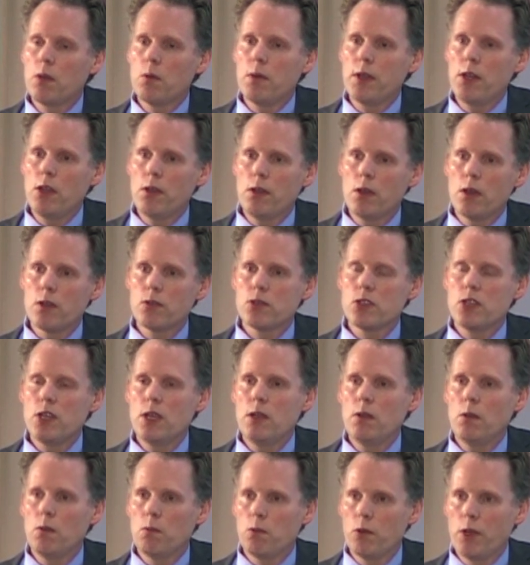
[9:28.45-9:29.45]
when you go
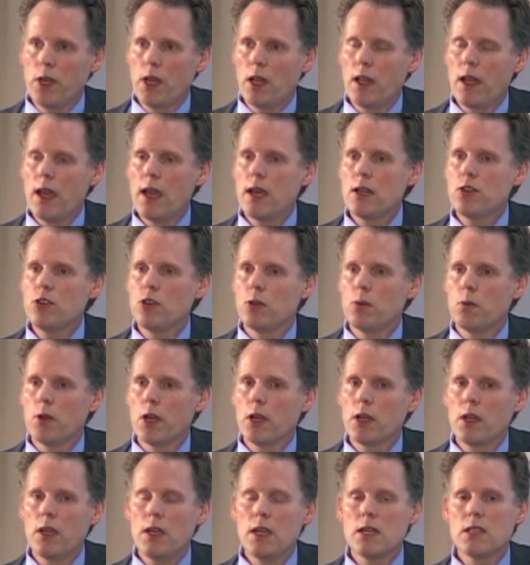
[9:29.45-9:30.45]
see real Agile
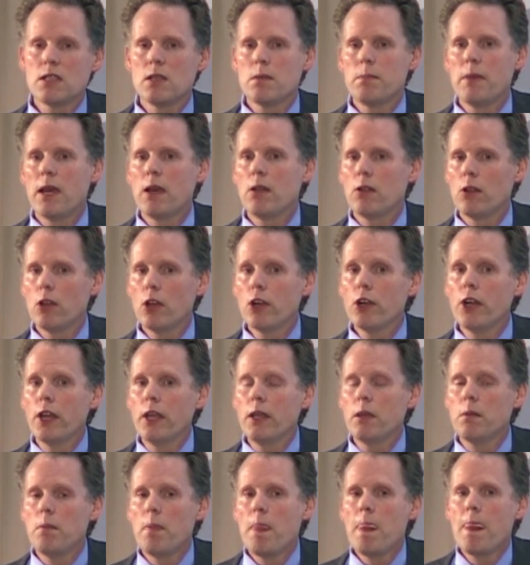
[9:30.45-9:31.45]
work, it's about
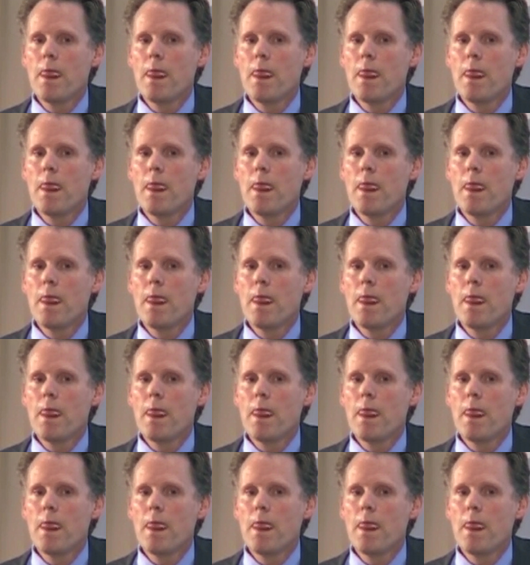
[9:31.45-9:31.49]
learning.